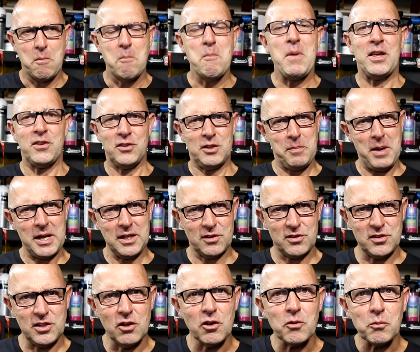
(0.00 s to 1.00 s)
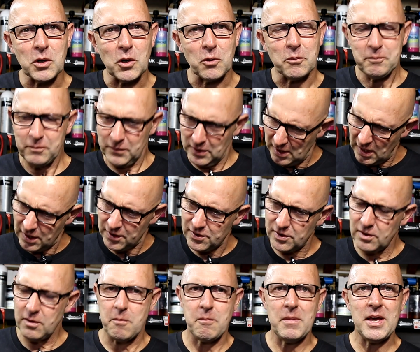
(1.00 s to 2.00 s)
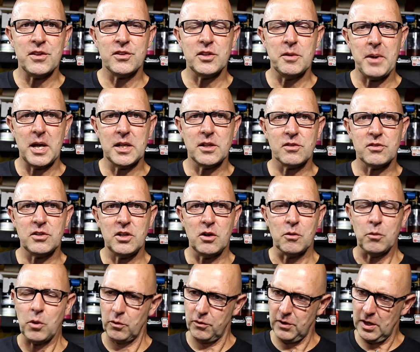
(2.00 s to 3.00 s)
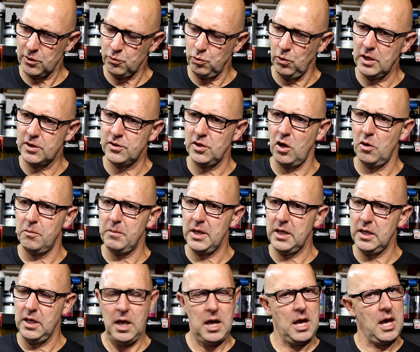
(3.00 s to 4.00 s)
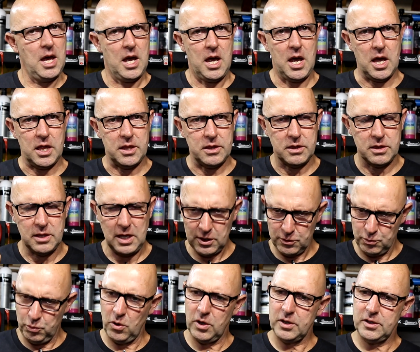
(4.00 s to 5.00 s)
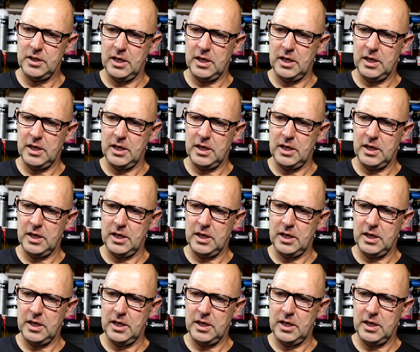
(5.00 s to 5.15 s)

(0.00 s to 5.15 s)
Masturbate the steering wheel. Yes, masturbate the steering wheel. That's what he told me, and that's what I